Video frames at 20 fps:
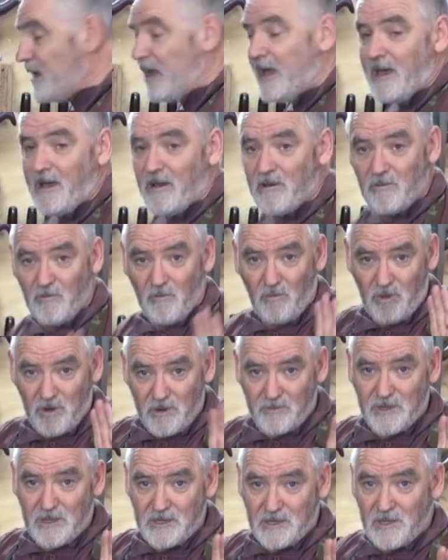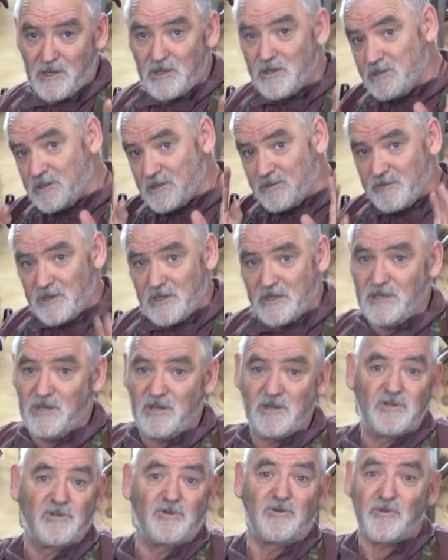Now what I'm going to use
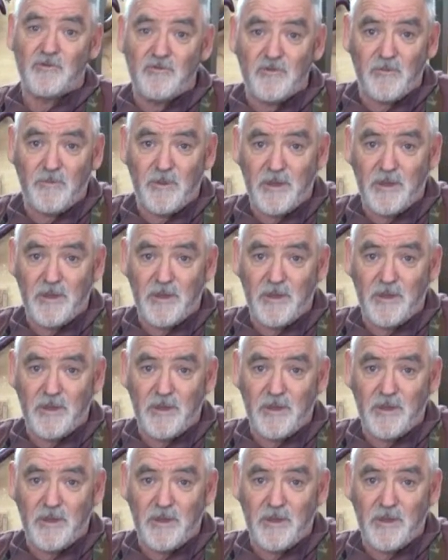an ordinary